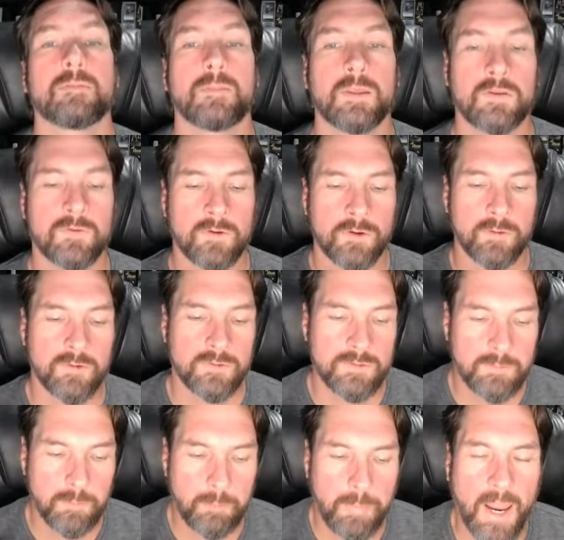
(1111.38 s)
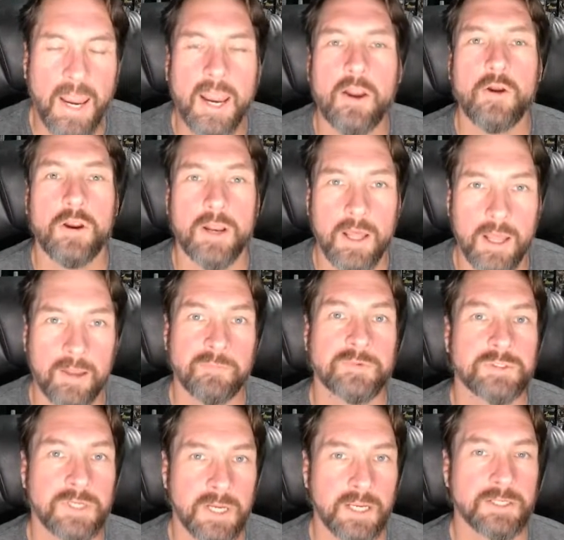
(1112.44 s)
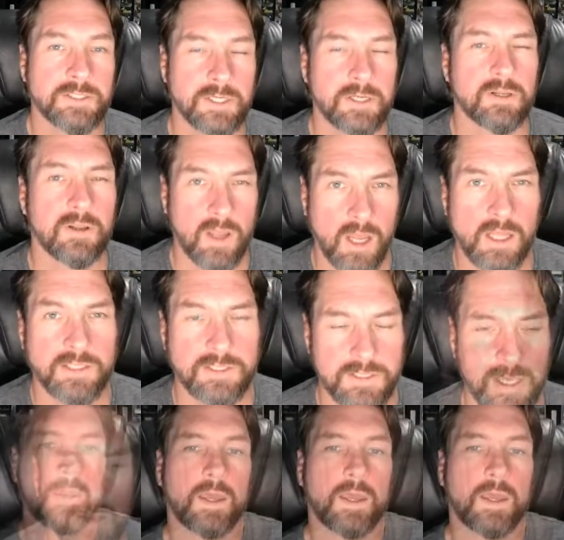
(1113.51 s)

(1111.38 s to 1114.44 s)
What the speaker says: These are paradigm changing concepts.